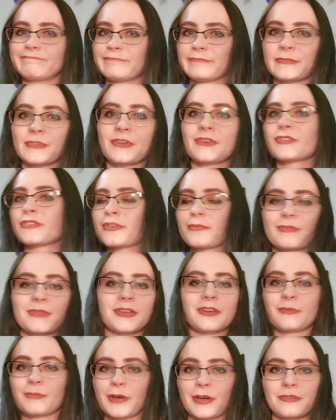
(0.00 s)
there's
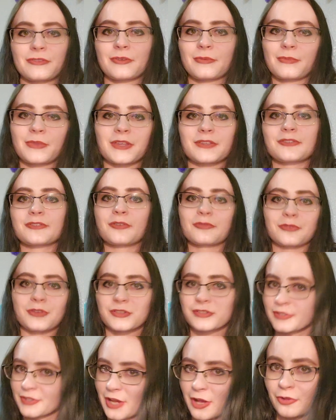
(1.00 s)
something about them that's so
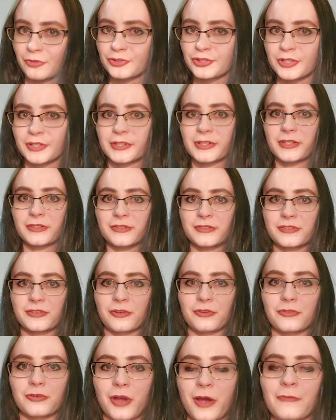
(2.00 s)
nostalgic and
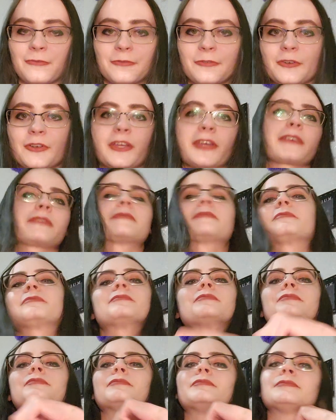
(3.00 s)
so comforting.
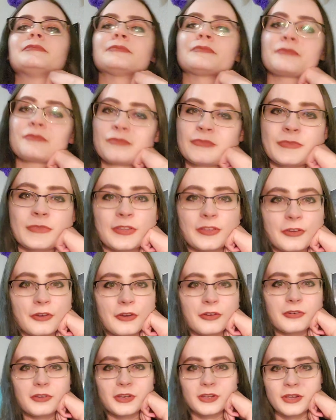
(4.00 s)

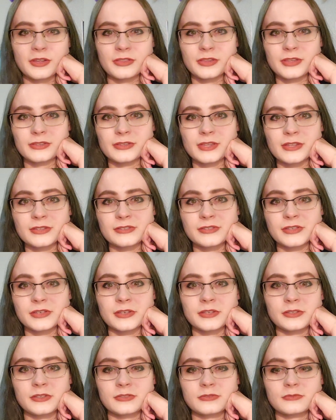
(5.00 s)
Alright, I think that's
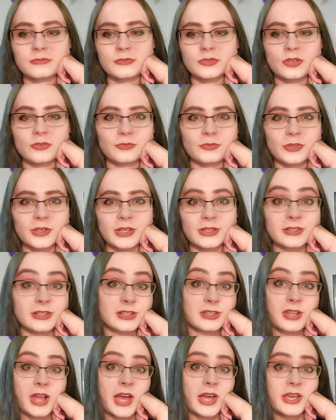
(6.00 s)
it. Don't forget to
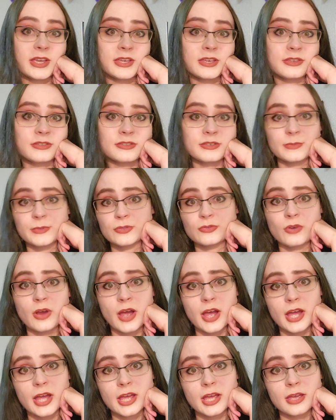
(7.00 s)
like,
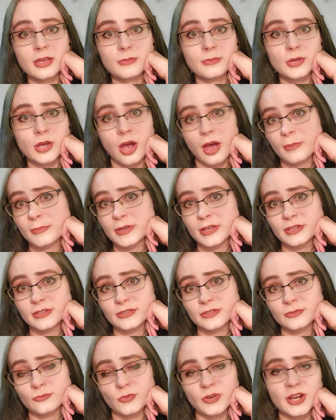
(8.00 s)
subscribe,
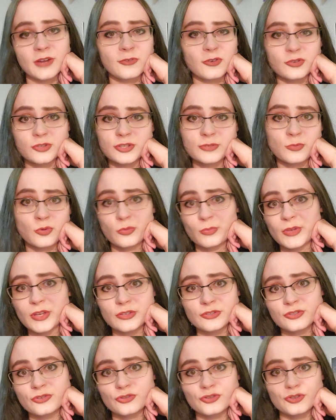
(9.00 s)
comment, whatever. Support me on
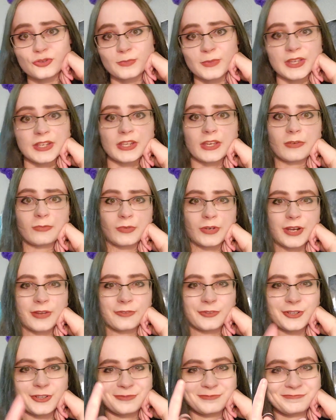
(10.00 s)
social media and
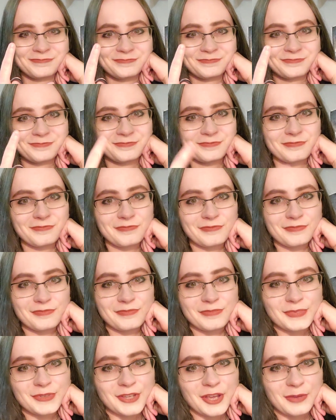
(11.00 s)
whatever, and
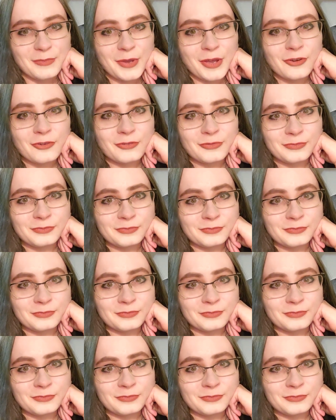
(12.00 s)
stay metal.